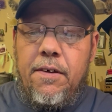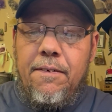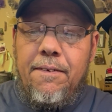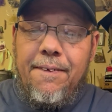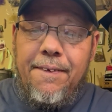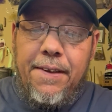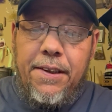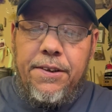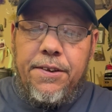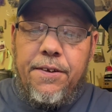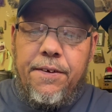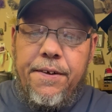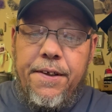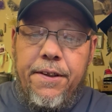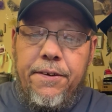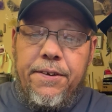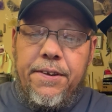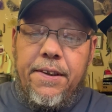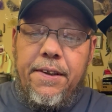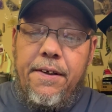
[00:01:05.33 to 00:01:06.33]
these are
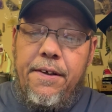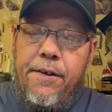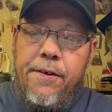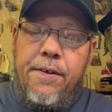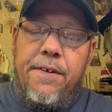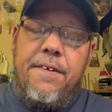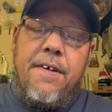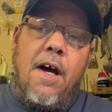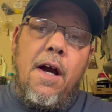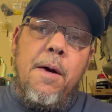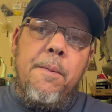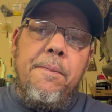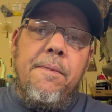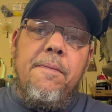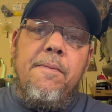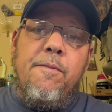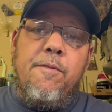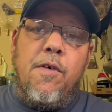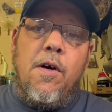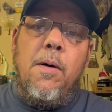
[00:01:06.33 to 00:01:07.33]
usually, you can tie
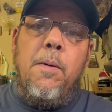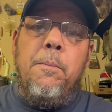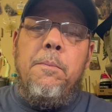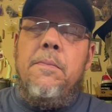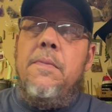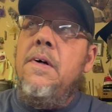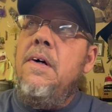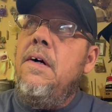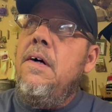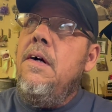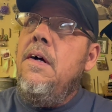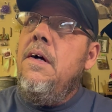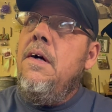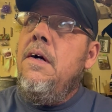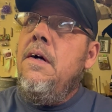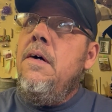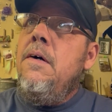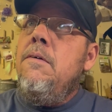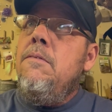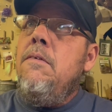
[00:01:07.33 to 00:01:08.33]
them from,
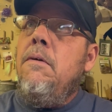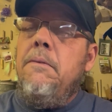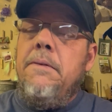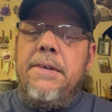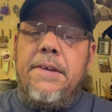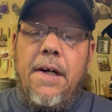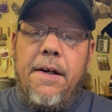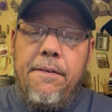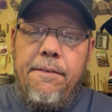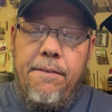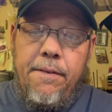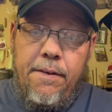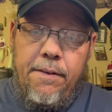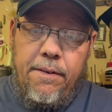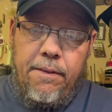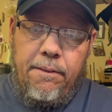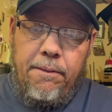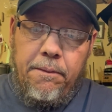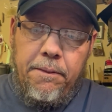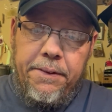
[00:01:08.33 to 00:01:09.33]
what was I
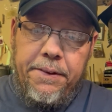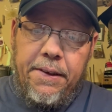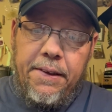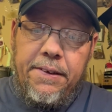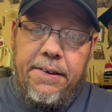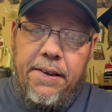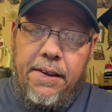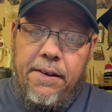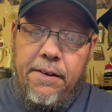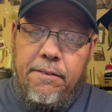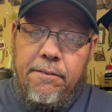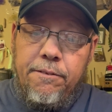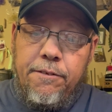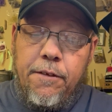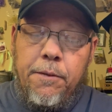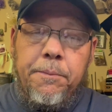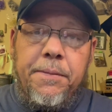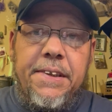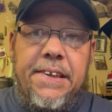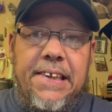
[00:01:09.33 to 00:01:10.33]
seeing?
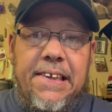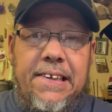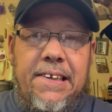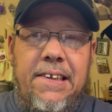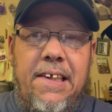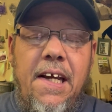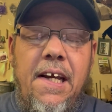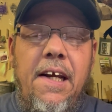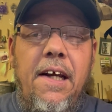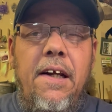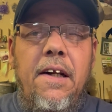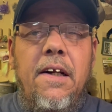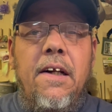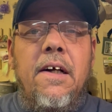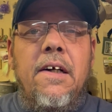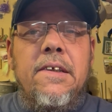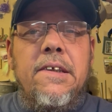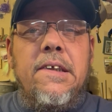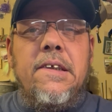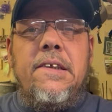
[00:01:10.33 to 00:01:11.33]
From
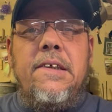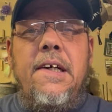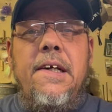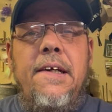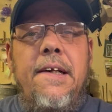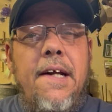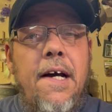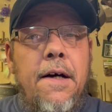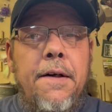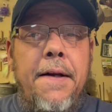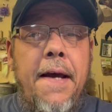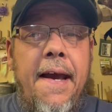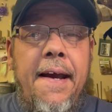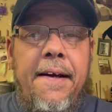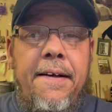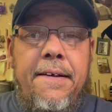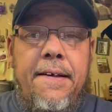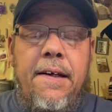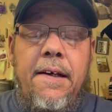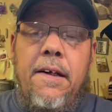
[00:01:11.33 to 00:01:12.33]
16 down to
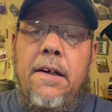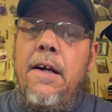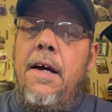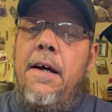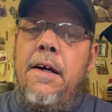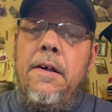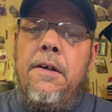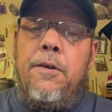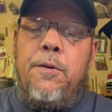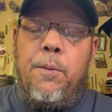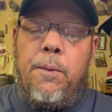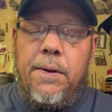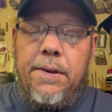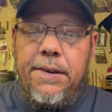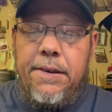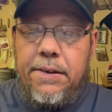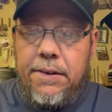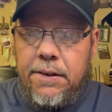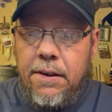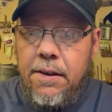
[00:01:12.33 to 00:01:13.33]
18 and
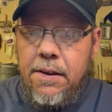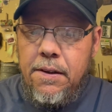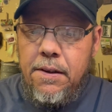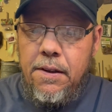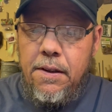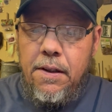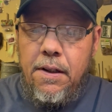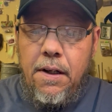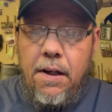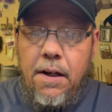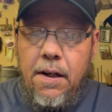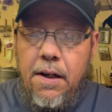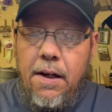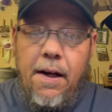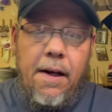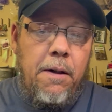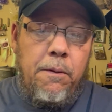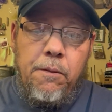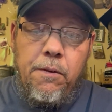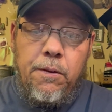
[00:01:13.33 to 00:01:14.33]
20s.
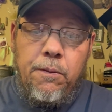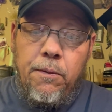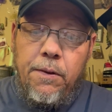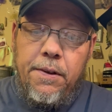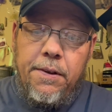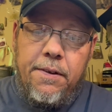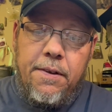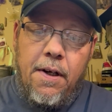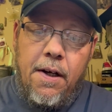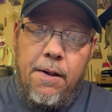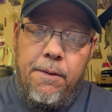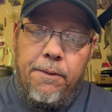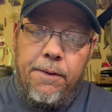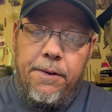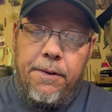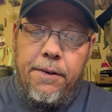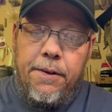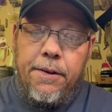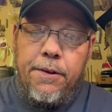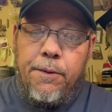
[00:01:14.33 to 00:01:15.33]
I wouldn't want to tie one
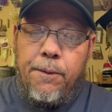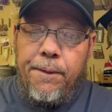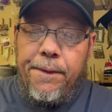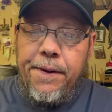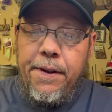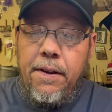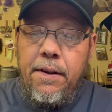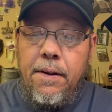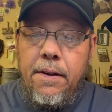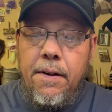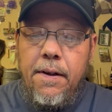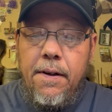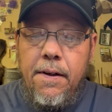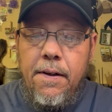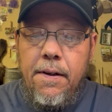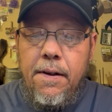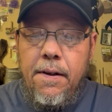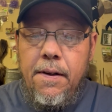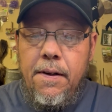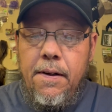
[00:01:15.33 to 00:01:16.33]
on a 20.
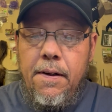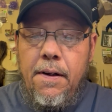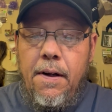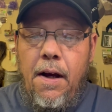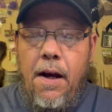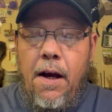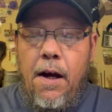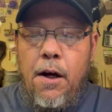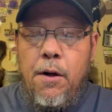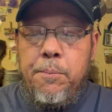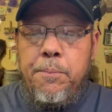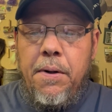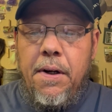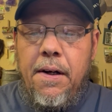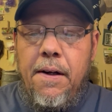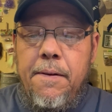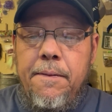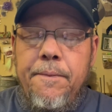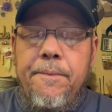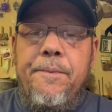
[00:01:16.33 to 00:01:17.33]

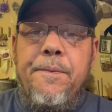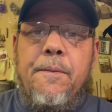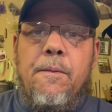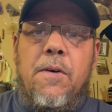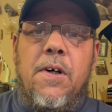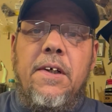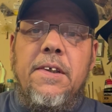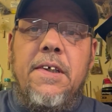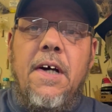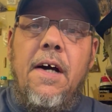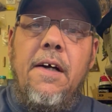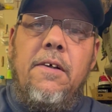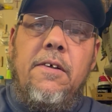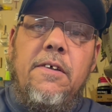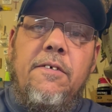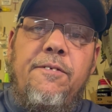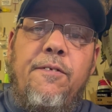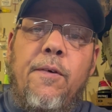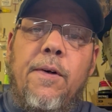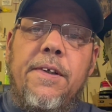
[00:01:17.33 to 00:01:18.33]
But we're going to tie it on
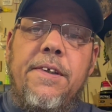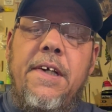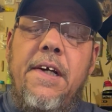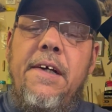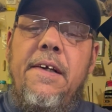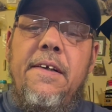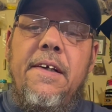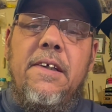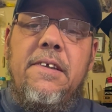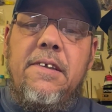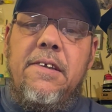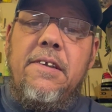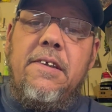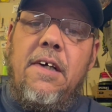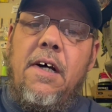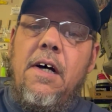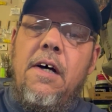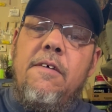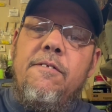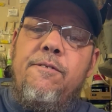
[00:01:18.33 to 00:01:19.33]
a 14. This is
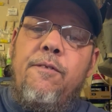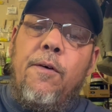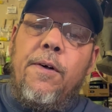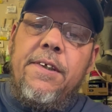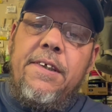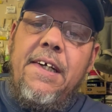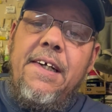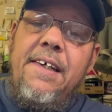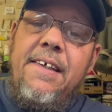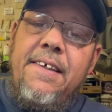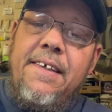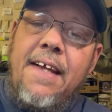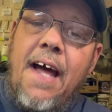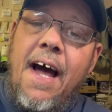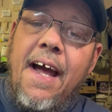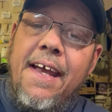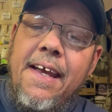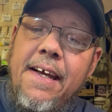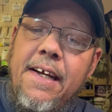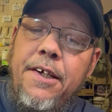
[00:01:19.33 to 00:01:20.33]
a 14
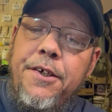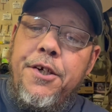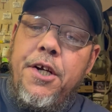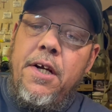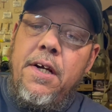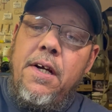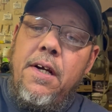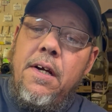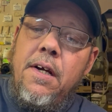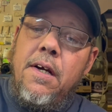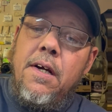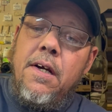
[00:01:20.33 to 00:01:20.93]
Daiichi